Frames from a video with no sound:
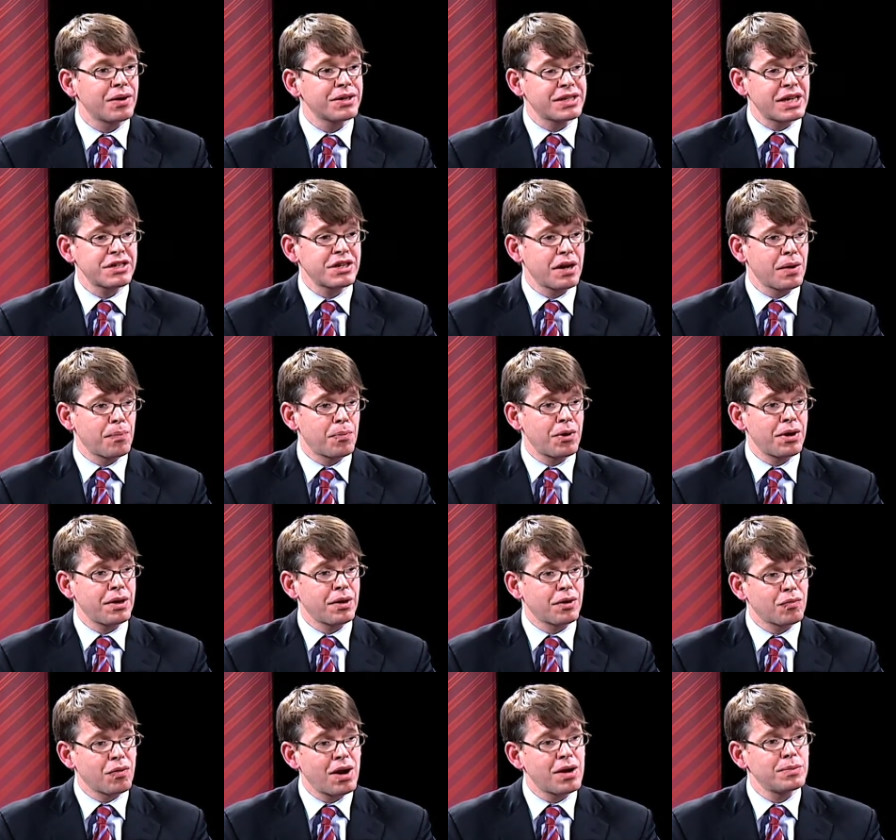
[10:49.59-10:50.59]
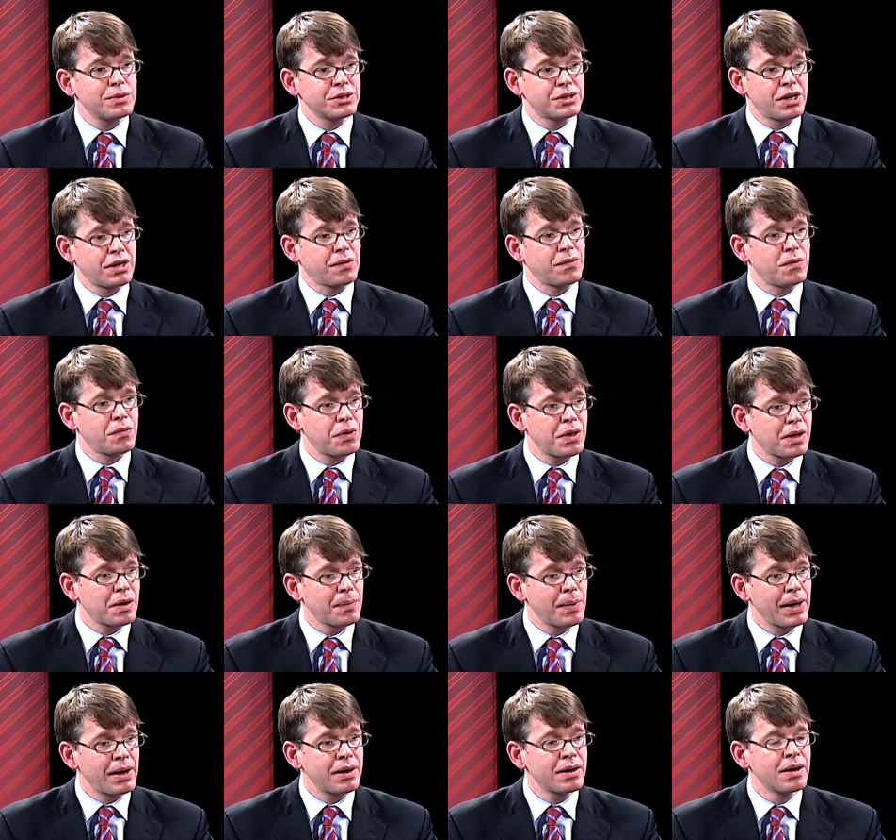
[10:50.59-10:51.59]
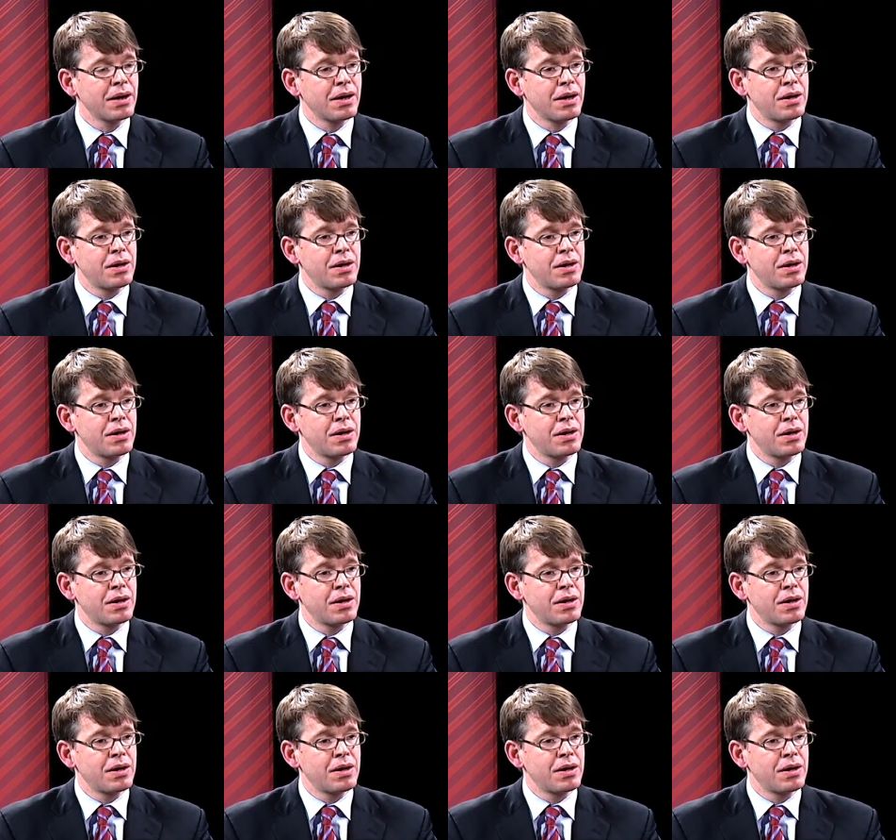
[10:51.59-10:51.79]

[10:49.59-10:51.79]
It's actually a pretty incredible check if you think about it.